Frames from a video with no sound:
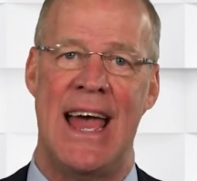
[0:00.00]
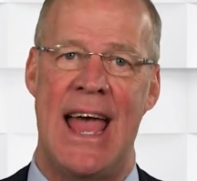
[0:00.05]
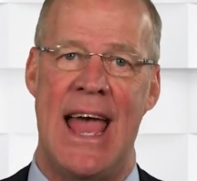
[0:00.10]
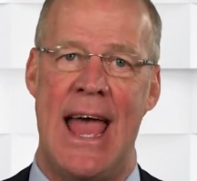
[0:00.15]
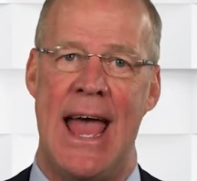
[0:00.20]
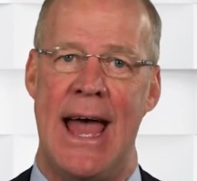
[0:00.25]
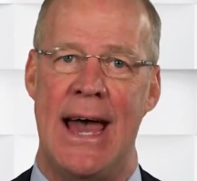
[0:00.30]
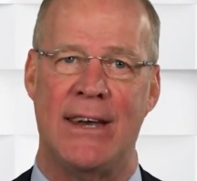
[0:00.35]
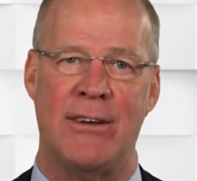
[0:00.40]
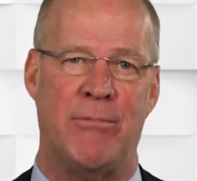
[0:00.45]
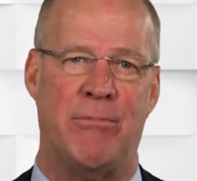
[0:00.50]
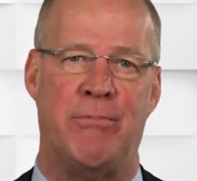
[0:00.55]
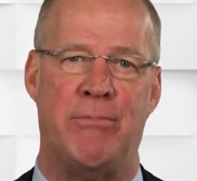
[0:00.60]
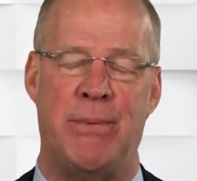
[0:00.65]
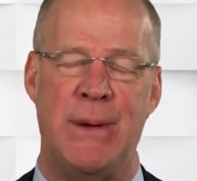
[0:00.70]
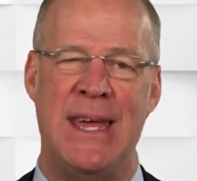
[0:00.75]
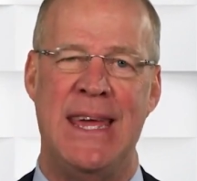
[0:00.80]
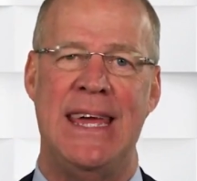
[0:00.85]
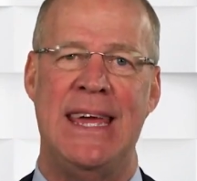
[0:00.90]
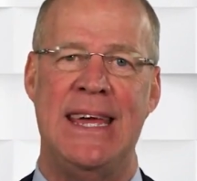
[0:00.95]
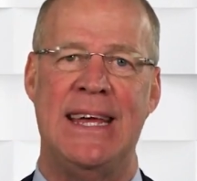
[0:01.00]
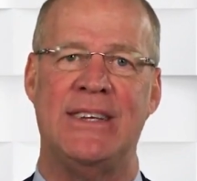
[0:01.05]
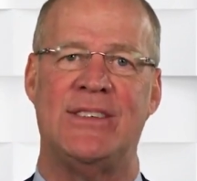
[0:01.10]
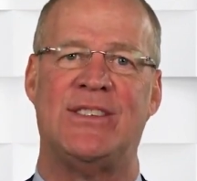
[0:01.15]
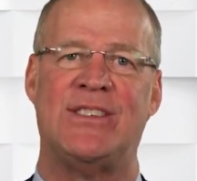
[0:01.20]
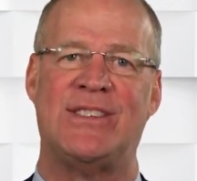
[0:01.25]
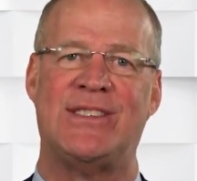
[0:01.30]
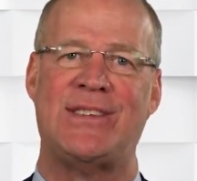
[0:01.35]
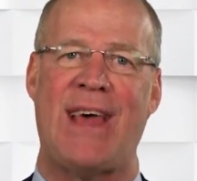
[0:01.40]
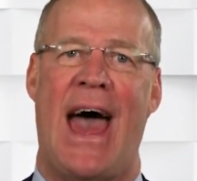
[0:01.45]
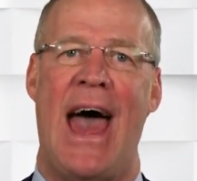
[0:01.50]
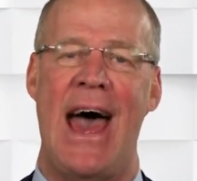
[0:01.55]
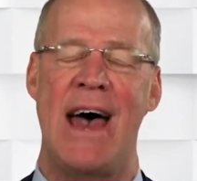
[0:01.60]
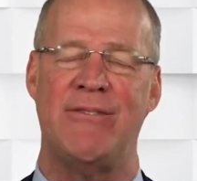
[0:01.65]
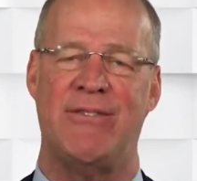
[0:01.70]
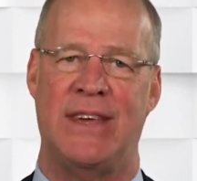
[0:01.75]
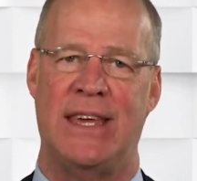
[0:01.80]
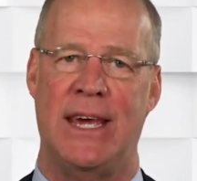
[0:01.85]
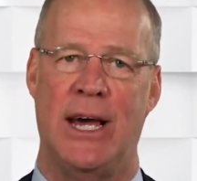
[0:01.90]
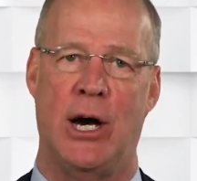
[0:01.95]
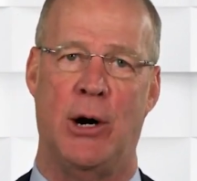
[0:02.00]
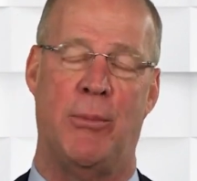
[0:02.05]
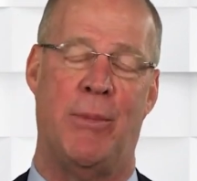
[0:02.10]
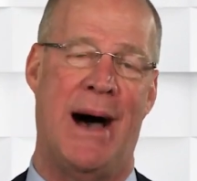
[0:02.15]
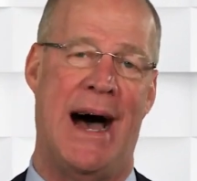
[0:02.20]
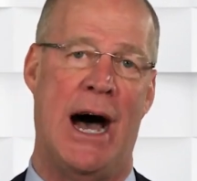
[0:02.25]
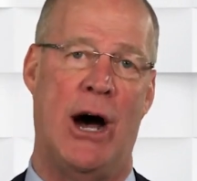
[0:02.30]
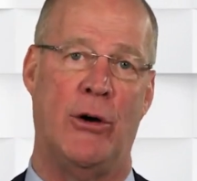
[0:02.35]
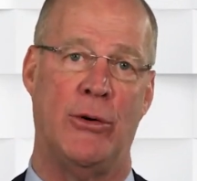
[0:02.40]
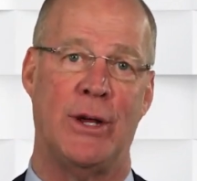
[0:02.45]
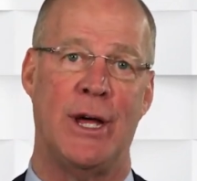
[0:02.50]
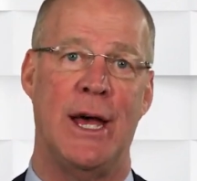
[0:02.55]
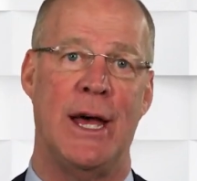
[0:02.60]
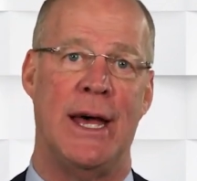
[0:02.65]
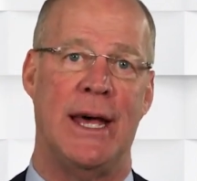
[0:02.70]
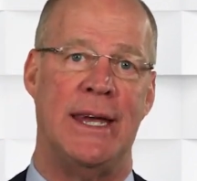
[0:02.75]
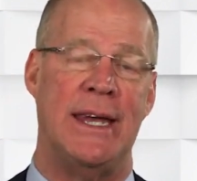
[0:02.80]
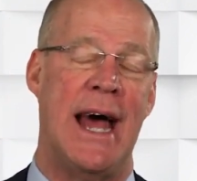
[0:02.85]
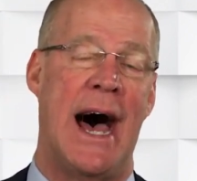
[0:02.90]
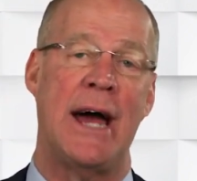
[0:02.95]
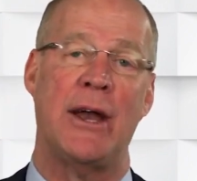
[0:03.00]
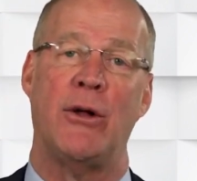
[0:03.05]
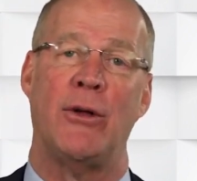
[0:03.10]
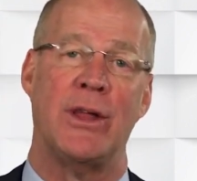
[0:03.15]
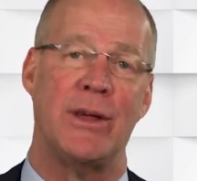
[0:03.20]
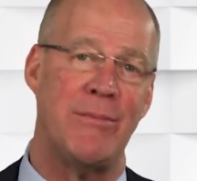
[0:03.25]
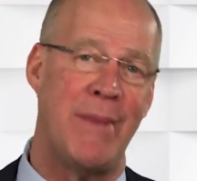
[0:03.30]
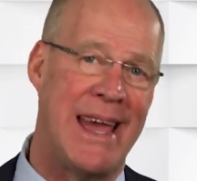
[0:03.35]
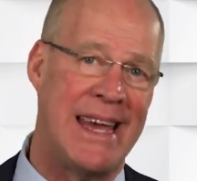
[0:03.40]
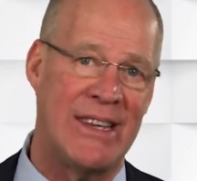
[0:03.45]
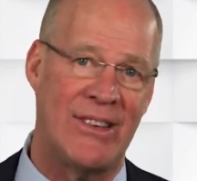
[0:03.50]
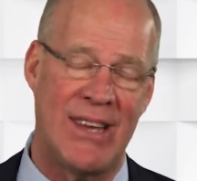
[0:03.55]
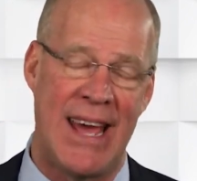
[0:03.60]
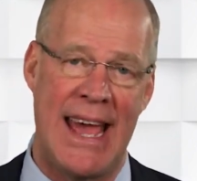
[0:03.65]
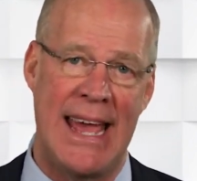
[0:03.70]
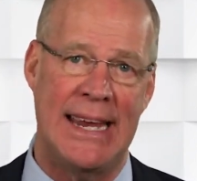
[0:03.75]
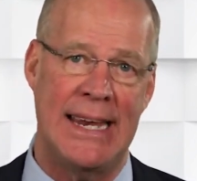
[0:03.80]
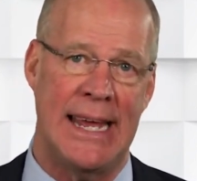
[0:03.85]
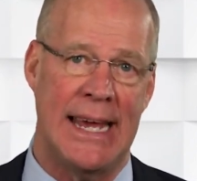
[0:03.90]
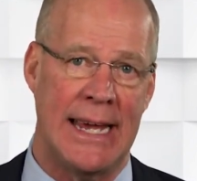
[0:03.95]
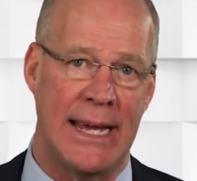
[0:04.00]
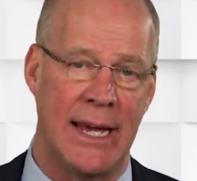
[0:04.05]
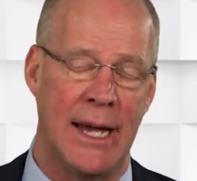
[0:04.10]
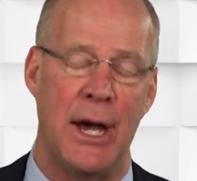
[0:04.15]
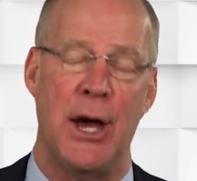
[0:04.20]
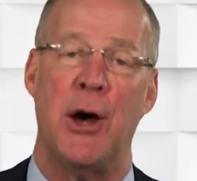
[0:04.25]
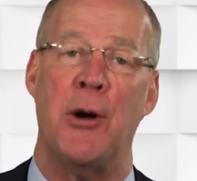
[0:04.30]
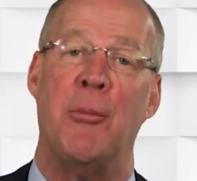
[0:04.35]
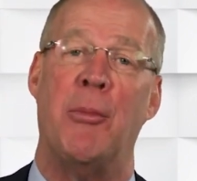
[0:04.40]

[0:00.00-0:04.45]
And being savvy about not only maintaining,